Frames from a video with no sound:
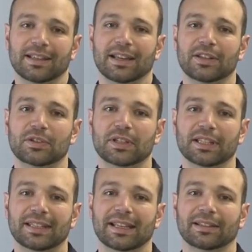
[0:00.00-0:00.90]
And as you
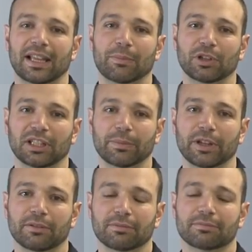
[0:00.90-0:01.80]
get that lambda
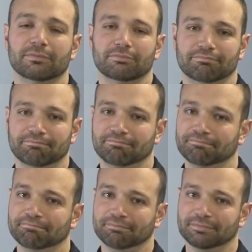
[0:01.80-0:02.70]
limit
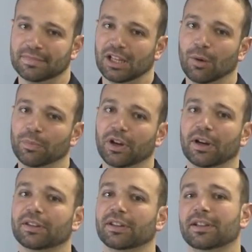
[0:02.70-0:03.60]
up
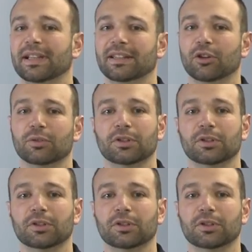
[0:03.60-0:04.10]
there in the